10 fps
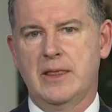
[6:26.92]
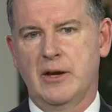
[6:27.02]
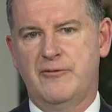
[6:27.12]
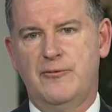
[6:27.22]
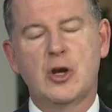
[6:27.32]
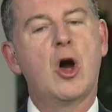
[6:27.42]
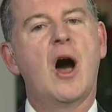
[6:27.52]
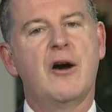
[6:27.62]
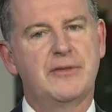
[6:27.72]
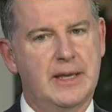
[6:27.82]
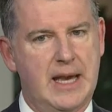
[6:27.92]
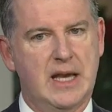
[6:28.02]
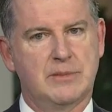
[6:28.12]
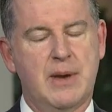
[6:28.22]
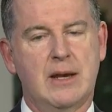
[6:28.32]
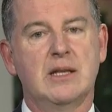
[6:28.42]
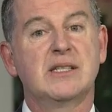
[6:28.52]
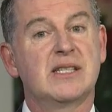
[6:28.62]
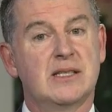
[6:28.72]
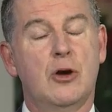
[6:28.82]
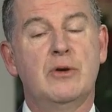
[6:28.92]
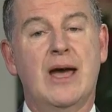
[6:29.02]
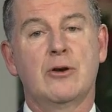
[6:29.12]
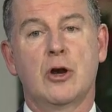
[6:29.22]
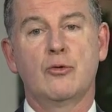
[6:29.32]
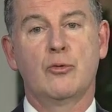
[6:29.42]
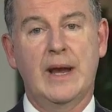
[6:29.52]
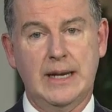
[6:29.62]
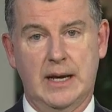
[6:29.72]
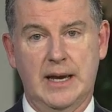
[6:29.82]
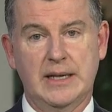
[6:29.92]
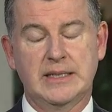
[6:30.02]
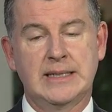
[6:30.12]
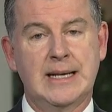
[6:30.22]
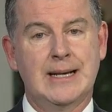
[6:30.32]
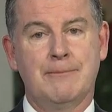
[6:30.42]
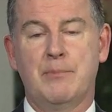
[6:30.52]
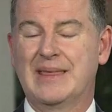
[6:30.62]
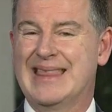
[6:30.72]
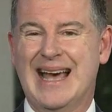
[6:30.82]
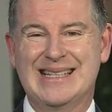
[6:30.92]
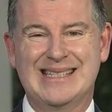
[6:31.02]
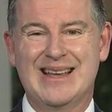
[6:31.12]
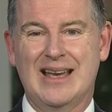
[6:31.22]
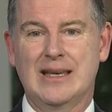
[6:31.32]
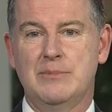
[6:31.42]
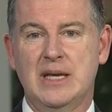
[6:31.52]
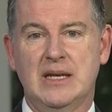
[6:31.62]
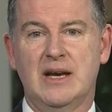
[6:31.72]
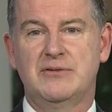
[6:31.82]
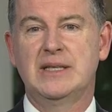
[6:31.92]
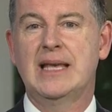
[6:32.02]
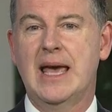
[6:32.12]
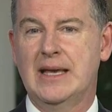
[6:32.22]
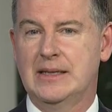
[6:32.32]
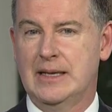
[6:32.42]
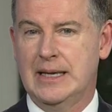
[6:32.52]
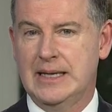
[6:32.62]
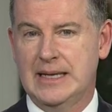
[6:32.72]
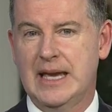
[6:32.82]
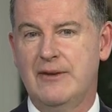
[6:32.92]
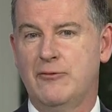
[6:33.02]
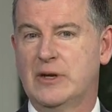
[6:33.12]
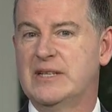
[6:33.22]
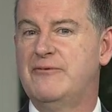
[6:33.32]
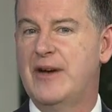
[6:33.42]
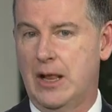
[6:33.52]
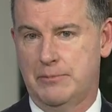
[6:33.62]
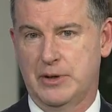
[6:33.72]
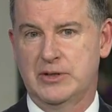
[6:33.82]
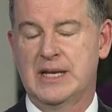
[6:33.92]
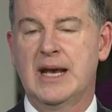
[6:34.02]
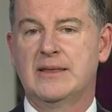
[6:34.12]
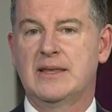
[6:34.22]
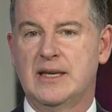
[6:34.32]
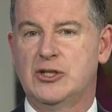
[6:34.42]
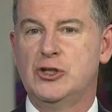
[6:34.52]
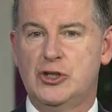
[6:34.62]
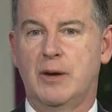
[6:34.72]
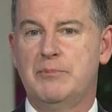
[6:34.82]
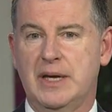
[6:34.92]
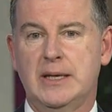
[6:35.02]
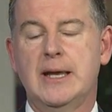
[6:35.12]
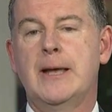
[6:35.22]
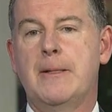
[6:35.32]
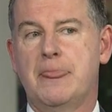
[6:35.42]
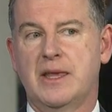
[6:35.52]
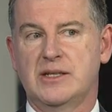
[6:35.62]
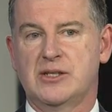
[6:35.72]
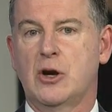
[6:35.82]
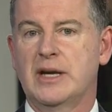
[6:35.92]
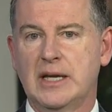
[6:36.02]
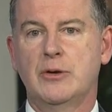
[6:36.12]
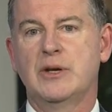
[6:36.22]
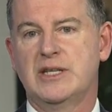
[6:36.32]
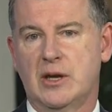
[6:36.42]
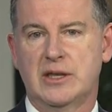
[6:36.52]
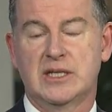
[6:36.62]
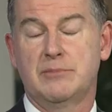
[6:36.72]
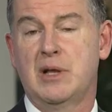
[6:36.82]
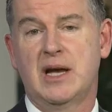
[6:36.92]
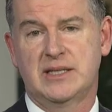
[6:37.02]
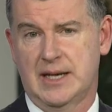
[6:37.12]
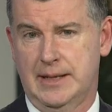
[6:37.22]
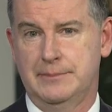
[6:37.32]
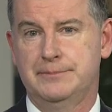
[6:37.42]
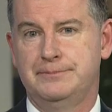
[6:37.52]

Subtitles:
their foot off the gas pedal and slow down on rate hikes. But that's not going to be enough to indicate for developers that they should jump in and start increasing on the supply side.